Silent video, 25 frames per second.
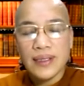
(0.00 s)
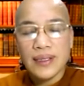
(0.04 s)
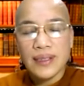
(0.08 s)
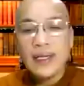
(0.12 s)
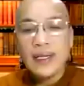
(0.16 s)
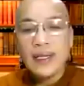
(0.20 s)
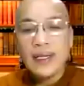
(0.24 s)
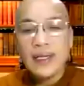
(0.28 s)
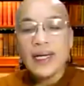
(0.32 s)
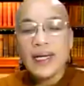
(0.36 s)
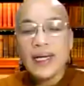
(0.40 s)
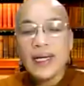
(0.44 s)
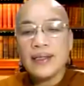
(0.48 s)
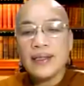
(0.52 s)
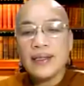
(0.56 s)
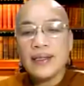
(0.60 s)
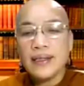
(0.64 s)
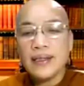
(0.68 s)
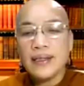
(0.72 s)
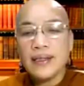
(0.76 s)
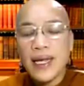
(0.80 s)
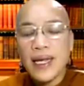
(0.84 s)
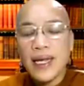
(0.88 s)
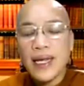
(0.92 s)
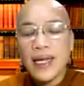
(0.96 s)
And uh,
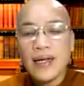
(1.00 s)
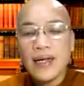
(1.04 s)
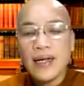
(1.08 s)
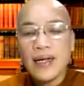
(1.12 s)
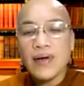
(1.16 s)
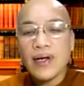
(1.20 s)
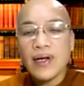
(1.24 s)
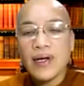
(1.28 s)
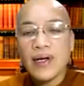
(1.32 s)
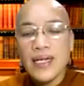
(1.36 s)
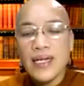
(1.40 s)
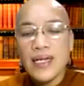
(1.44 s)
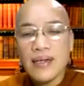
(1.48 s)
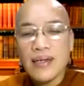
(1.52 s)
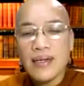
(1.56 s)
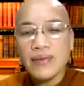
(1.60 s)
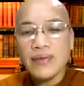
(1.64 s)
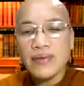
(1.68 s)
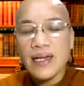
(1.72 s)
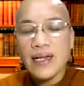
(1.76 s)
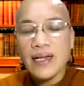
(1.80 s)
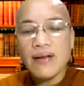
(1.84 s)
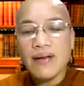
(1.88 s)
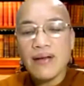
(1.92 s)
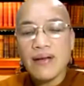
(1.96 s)

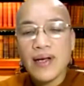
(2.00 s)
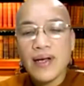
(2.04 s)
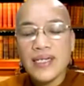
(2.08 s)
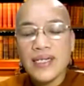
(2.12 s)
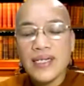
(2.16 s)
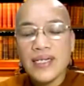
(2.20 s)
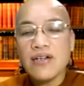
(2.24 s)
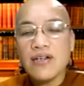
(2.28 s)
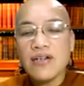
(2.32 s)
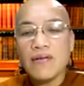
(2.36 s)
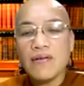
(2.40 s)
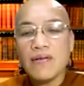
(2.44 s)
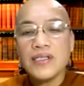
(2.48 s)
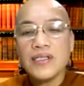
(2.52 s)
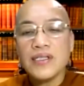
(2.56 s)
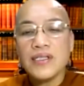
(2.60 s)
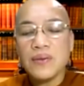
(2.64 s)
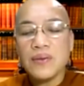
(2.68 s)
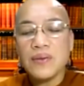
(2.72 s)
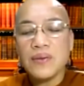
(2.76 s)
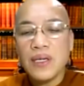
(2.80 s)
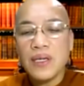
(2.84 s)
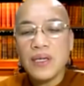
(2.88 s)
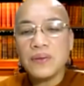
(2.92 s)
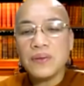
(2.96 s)
Theravadin also
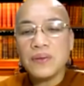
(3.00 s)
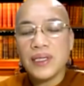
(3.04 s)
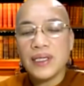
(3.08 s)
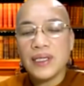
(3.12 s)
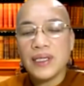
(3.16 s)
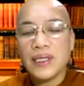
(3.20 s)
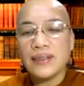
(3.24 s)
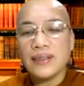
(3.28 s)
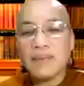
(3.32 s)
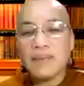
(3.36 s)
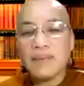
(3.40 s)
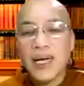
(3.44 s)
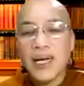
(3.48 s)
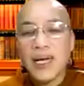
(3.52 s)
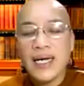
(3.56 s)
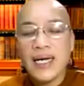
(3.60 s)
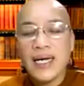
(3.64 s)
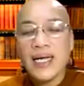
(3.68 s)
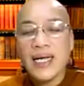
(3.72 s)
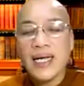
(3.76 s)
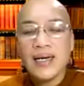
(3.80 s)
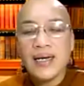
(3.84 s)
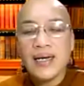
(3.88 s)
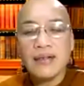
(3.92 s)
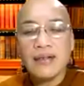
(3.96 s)
know the
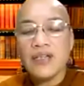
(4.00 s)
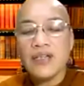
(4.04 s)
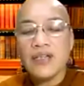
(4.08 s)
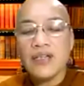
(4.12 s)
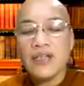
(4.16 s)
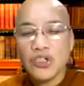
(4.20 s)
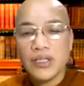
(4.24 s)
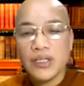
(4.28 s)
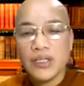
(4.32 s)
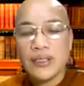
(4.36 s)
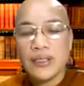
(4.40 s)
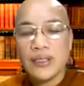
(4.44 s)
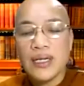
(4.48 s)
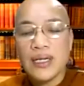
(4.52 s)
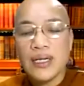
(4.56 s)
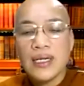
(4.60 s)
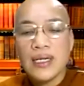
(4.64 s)
Mahayana teaching.